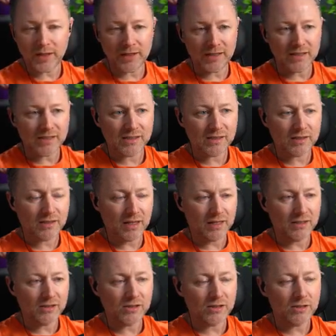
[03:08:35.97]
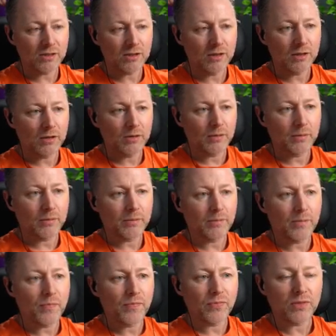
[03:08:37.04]
these things,
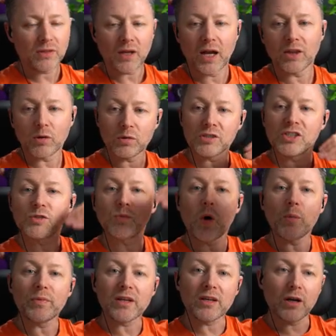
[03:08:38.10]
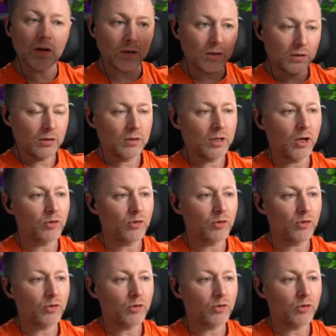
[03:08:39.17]
and it'll swap the colour. It'll